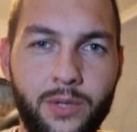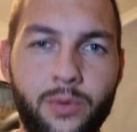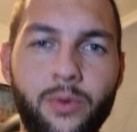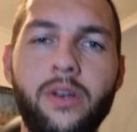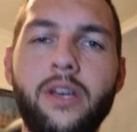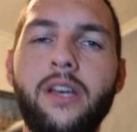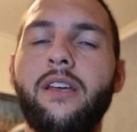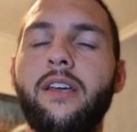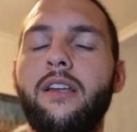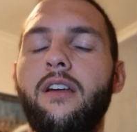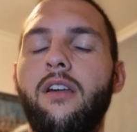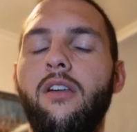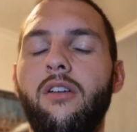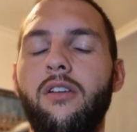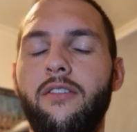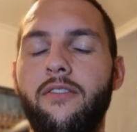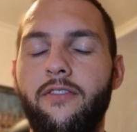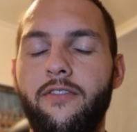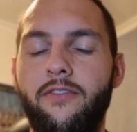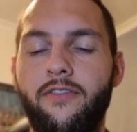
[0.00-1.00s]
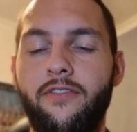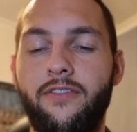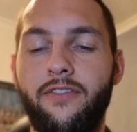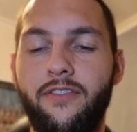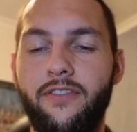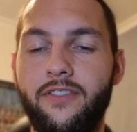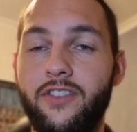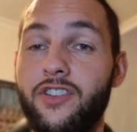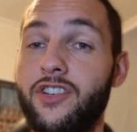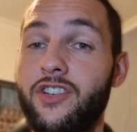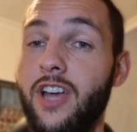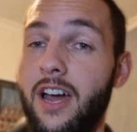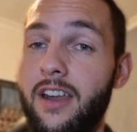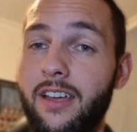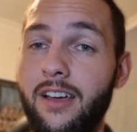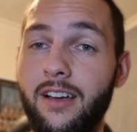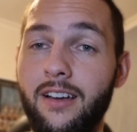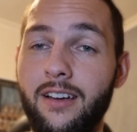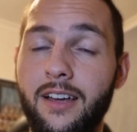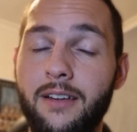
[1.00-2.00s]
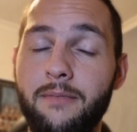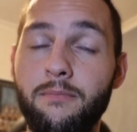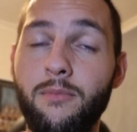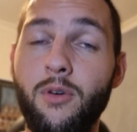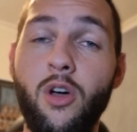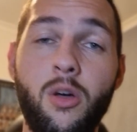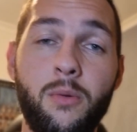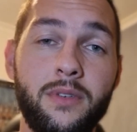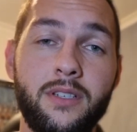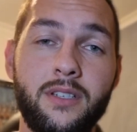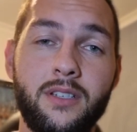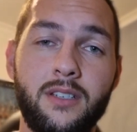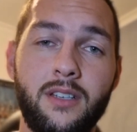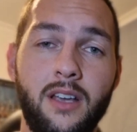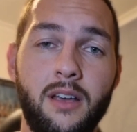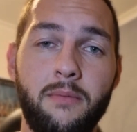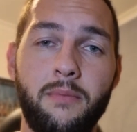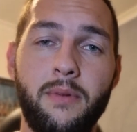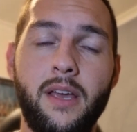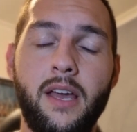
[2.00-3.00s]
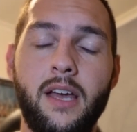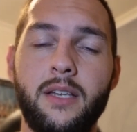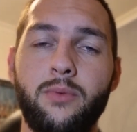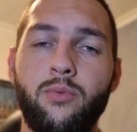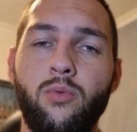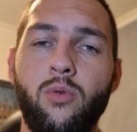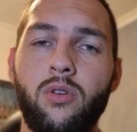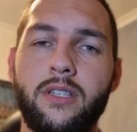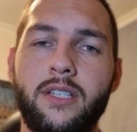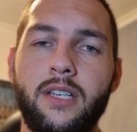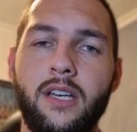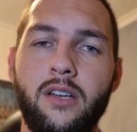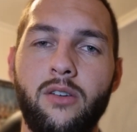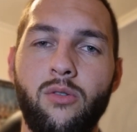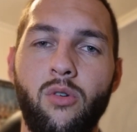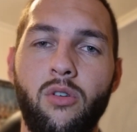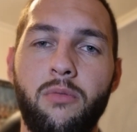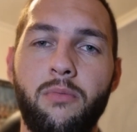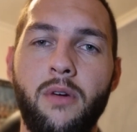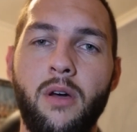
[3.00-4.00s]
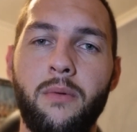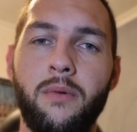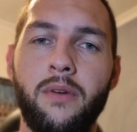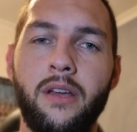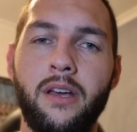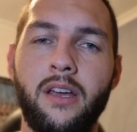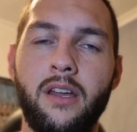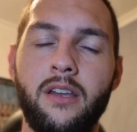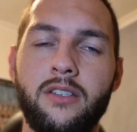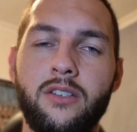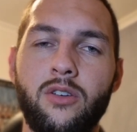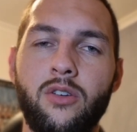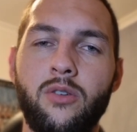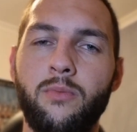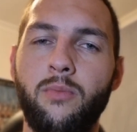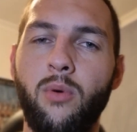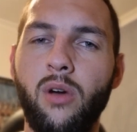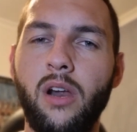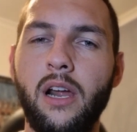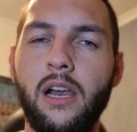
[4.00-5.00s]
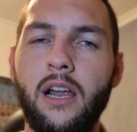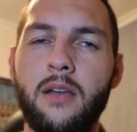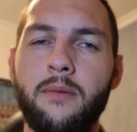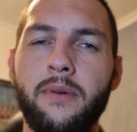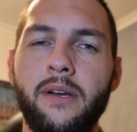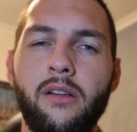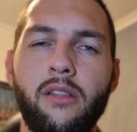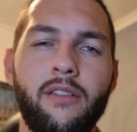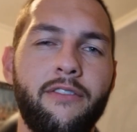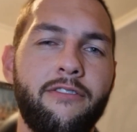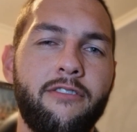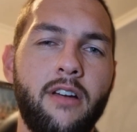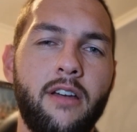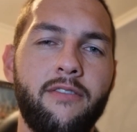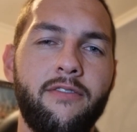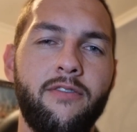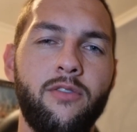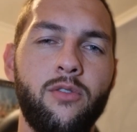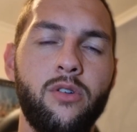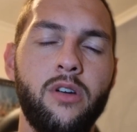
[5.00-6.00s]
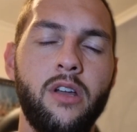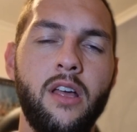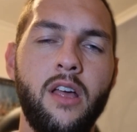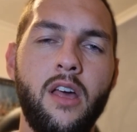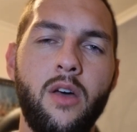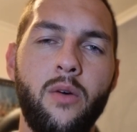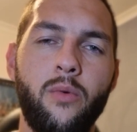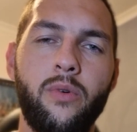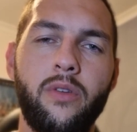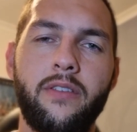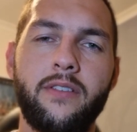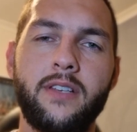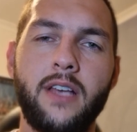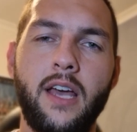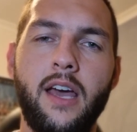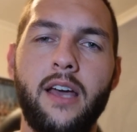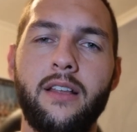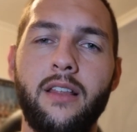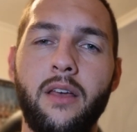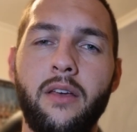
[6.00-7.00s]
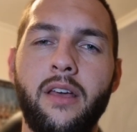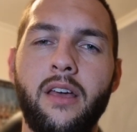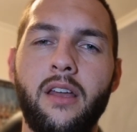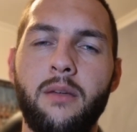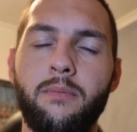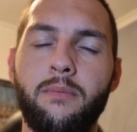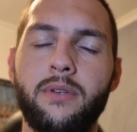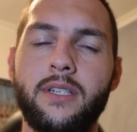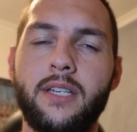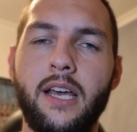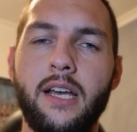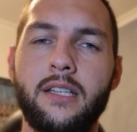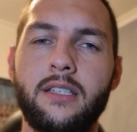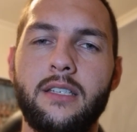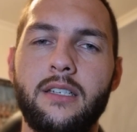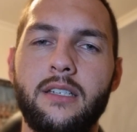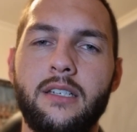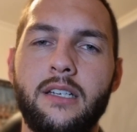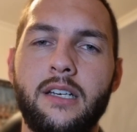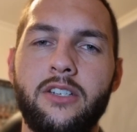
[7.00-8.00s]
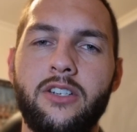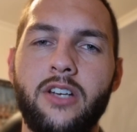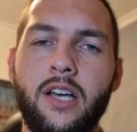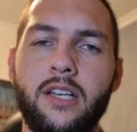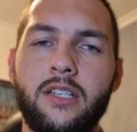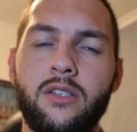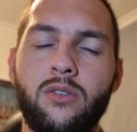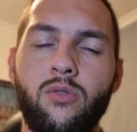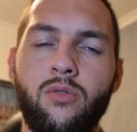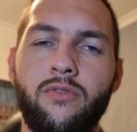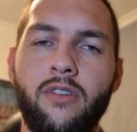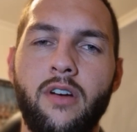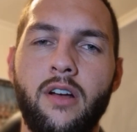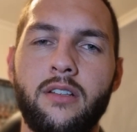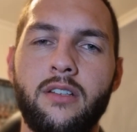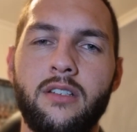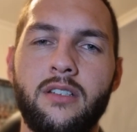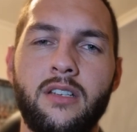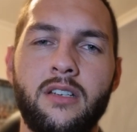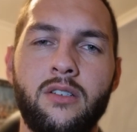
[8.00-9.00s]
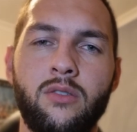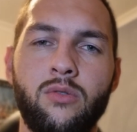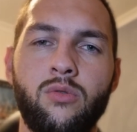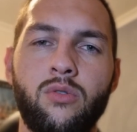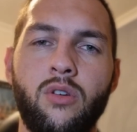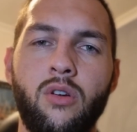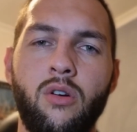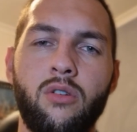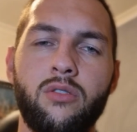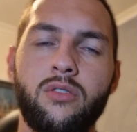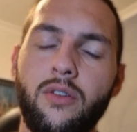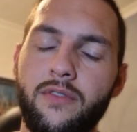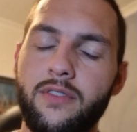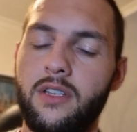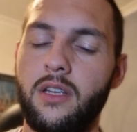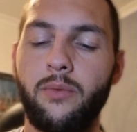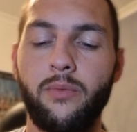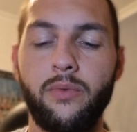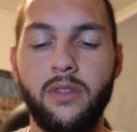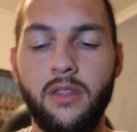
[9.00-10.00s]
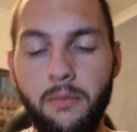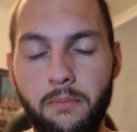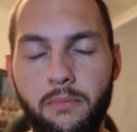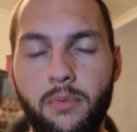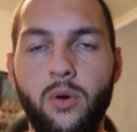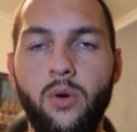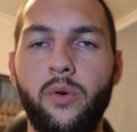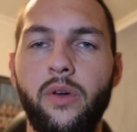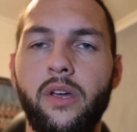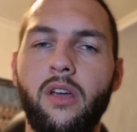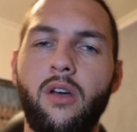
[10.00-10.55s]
week and a lot of chatter and murmurs about what North Melbourne are going to do. Port Adelaide have been on the front foot with saying they're going to protect Jason Horne-Francis at all costs. Obviously with the booing,